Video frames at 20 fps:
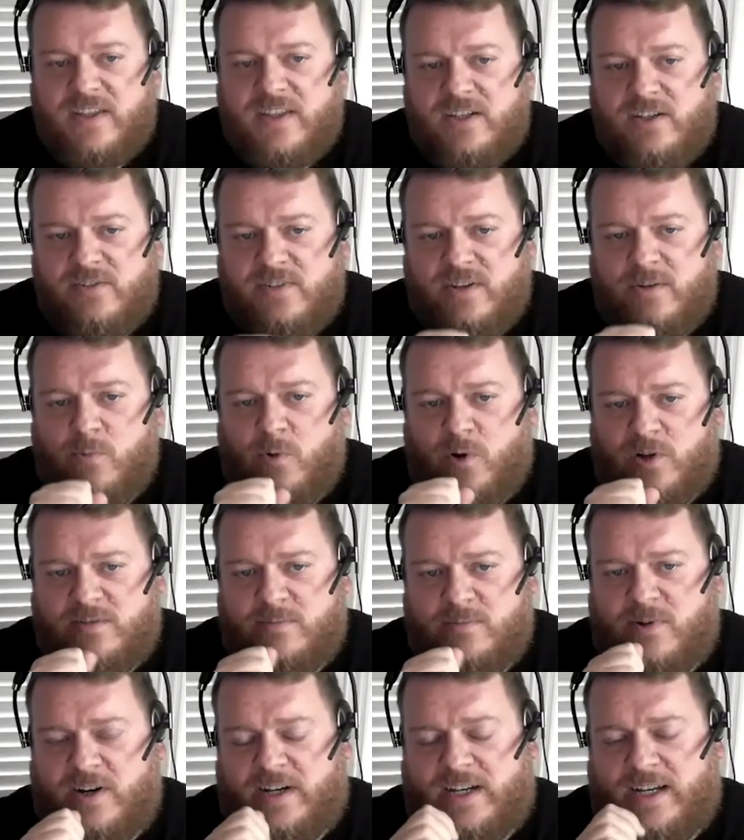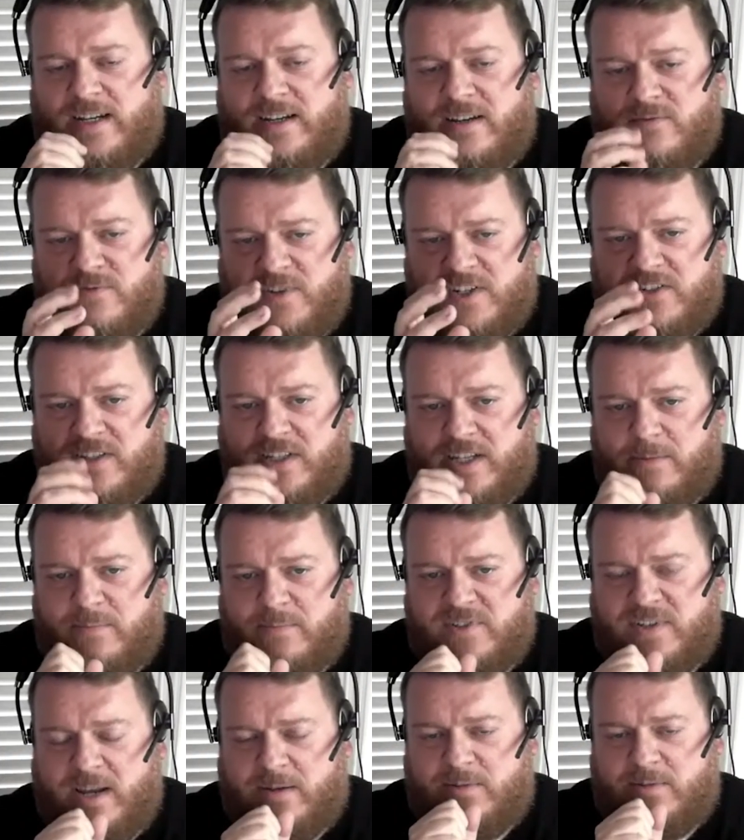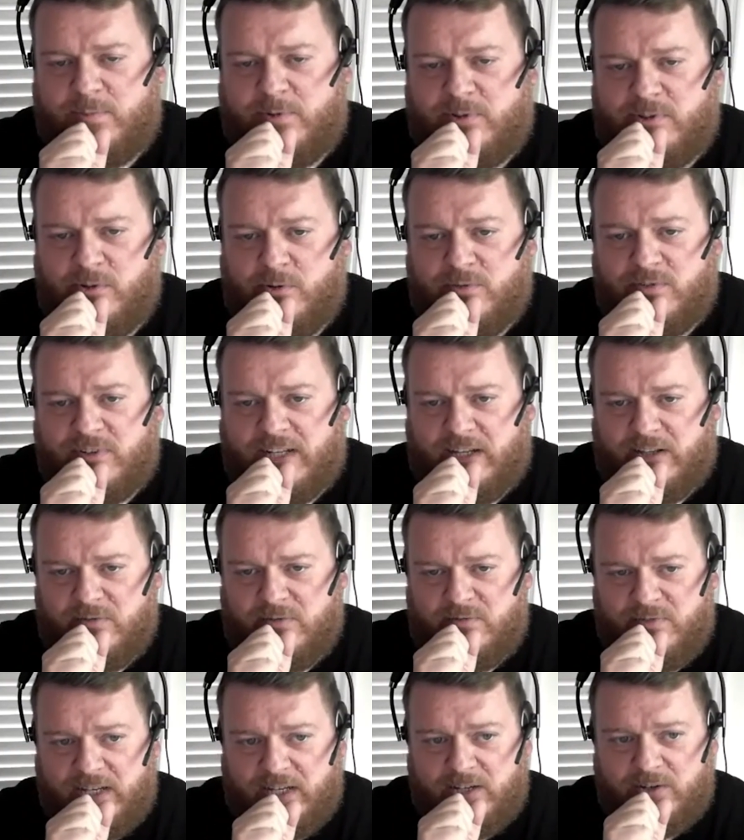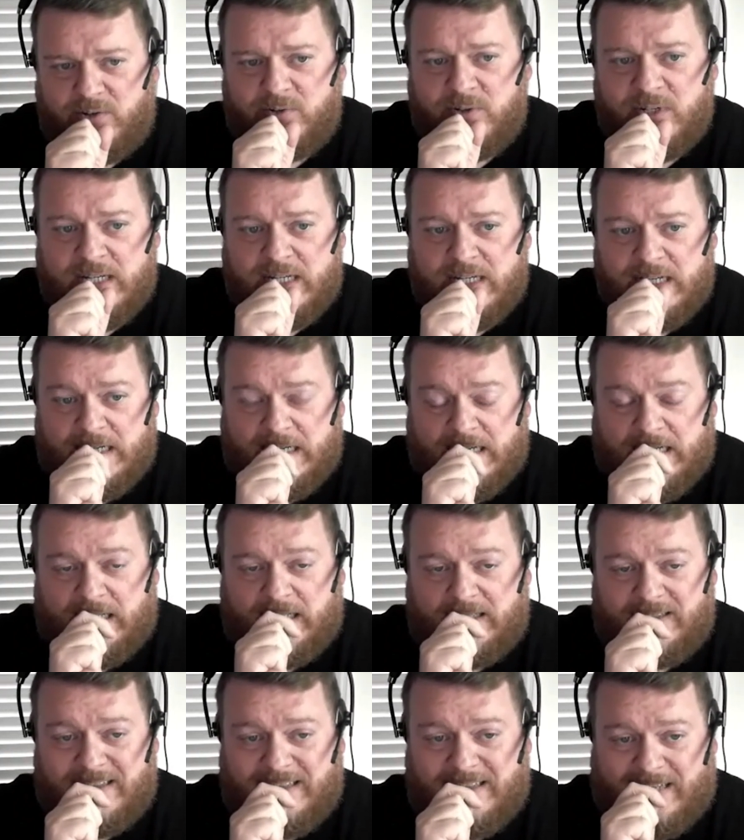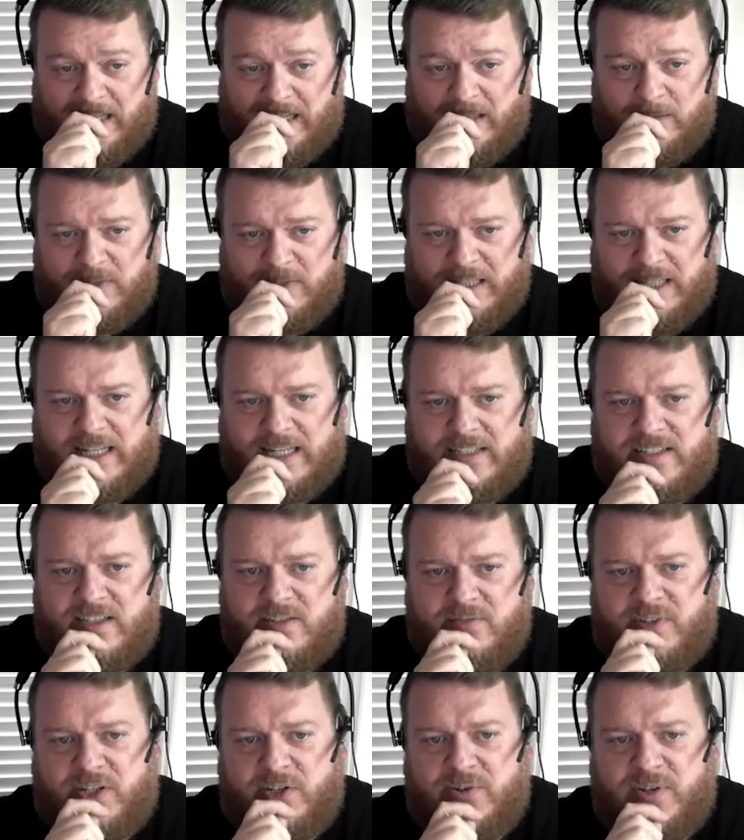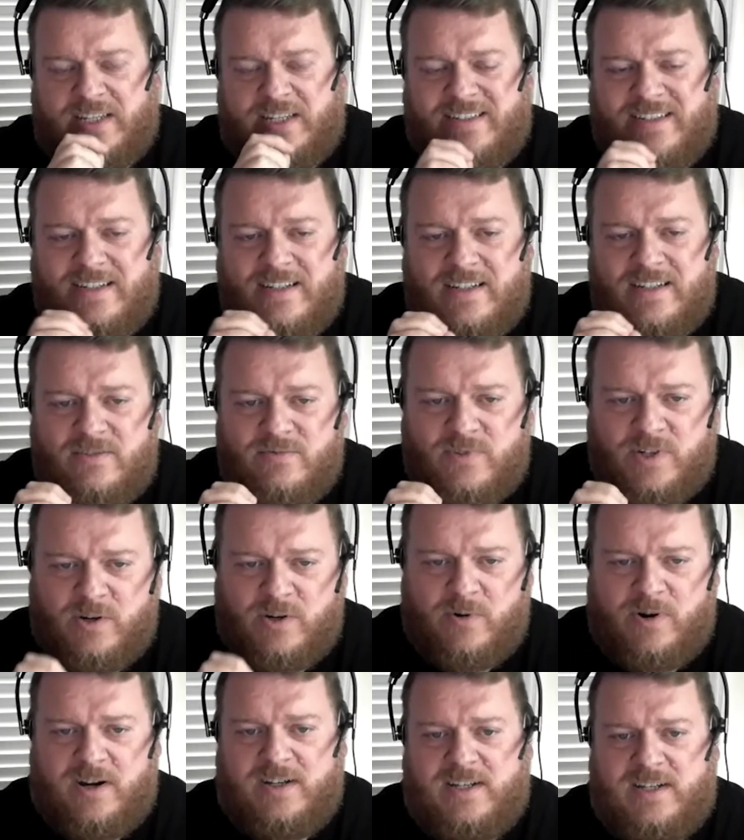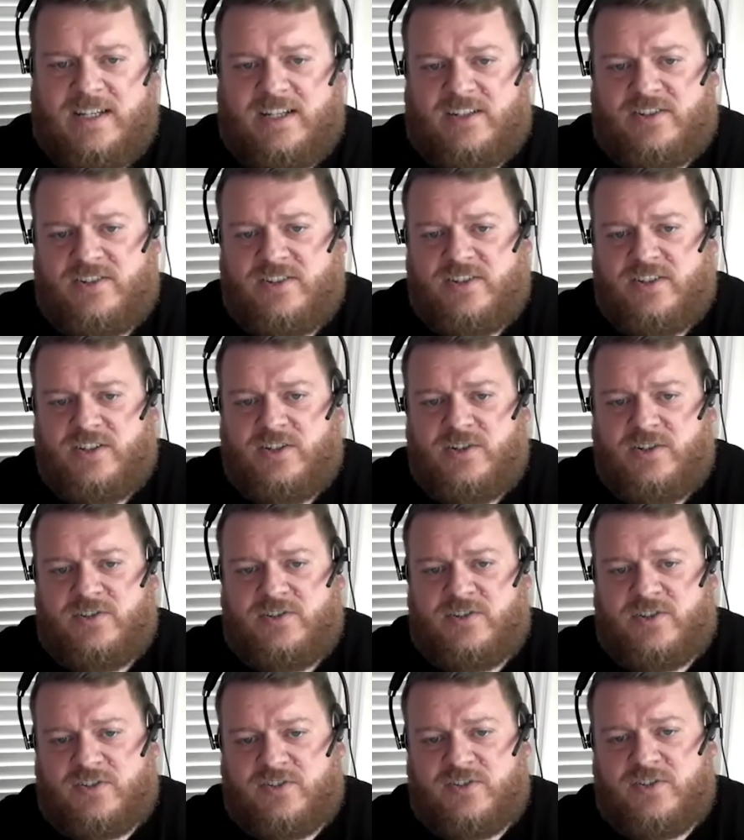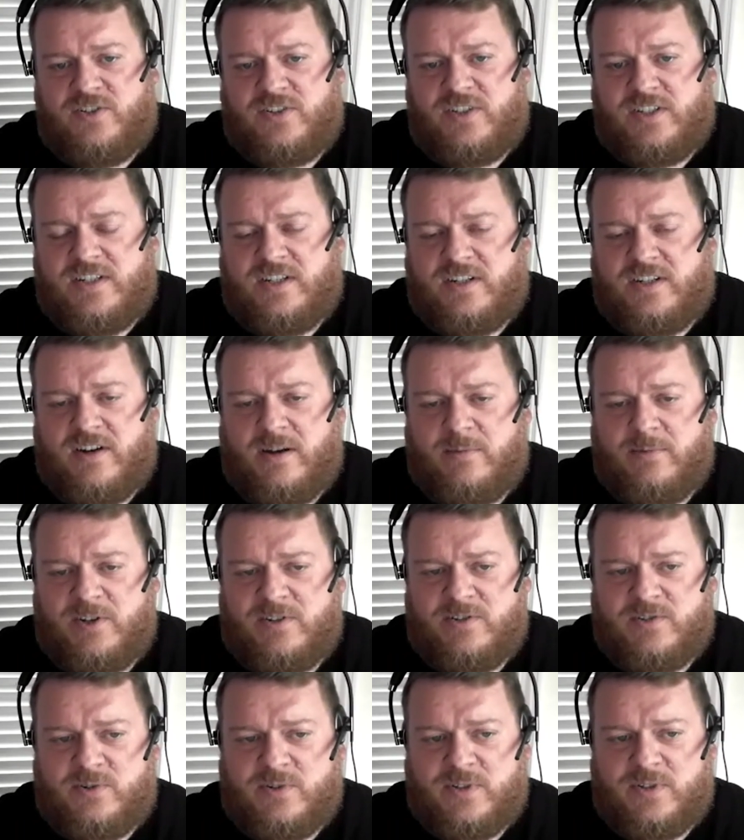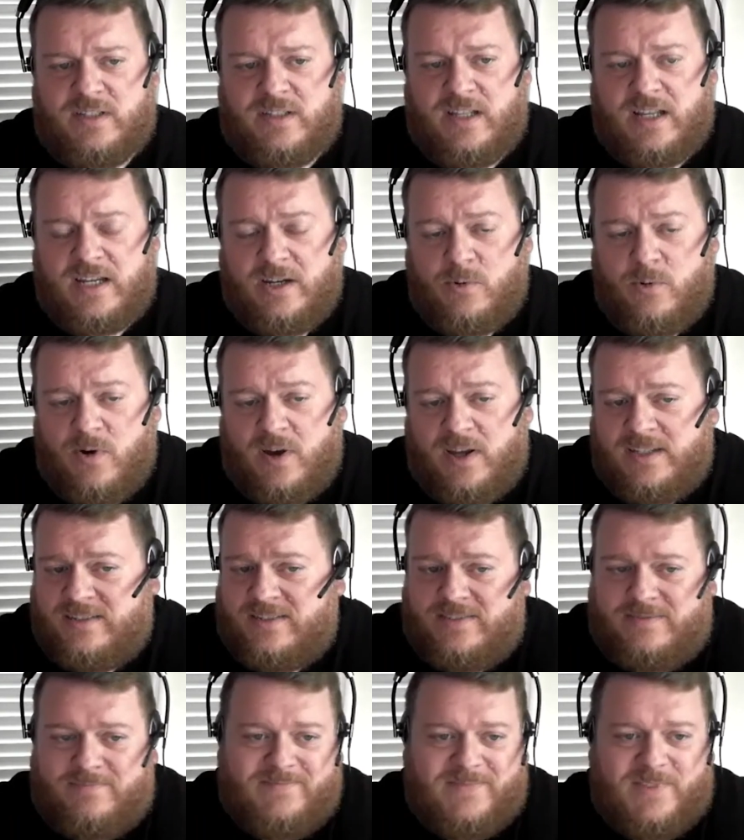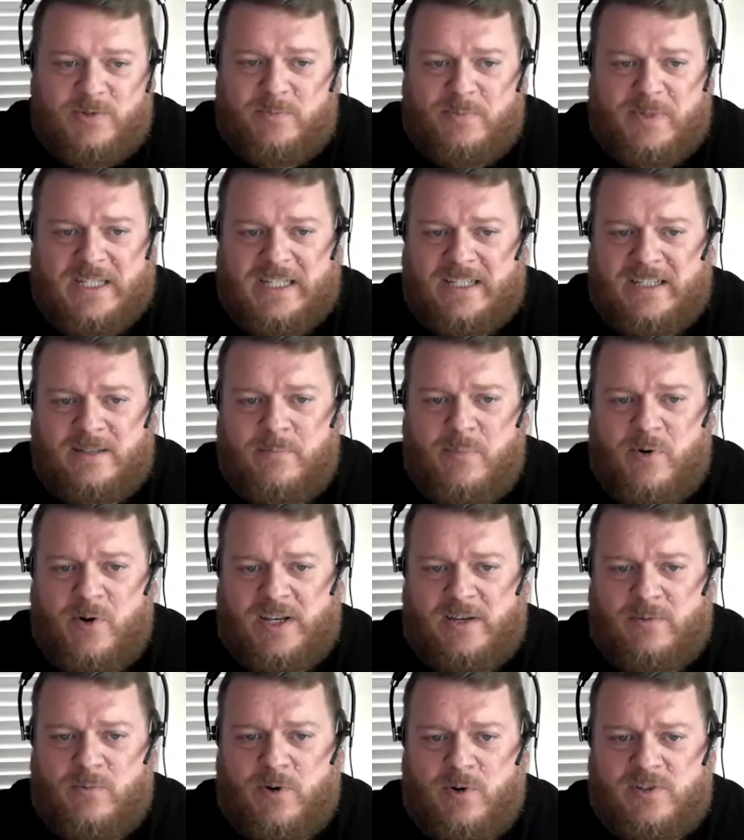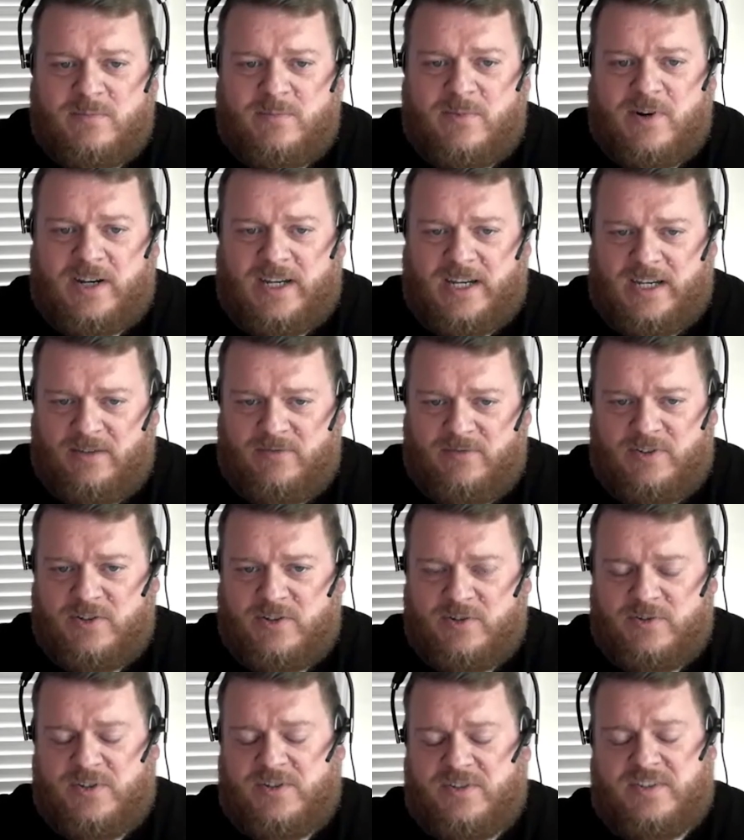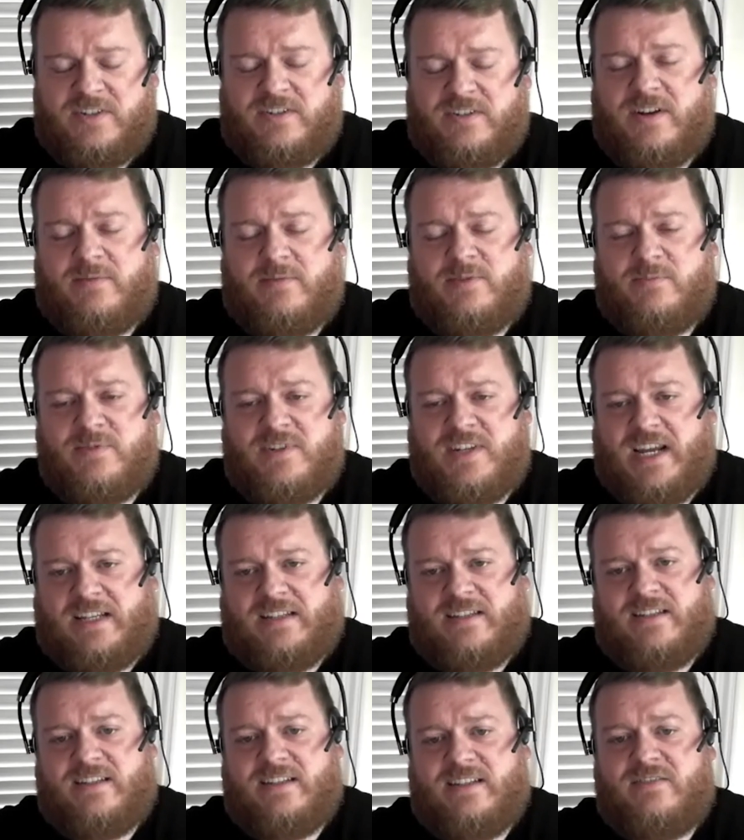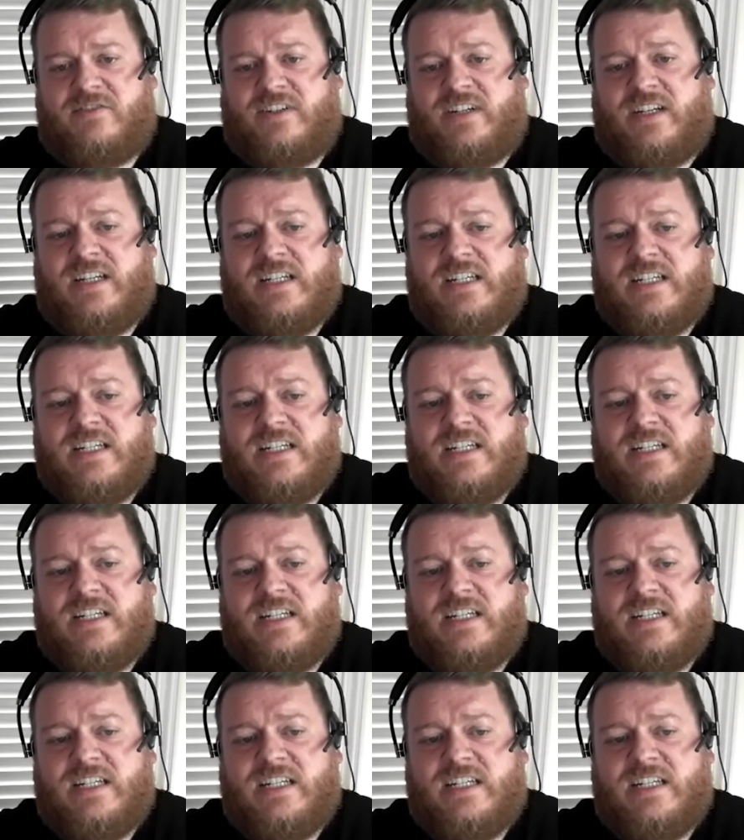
that using watermarking, visually imperceptible overlay on the video that's indelibly linked to the video is a required addition to just using DRM on its own. Likewise, there would be little point in watermarking if you don't use DRM to protect the delivery.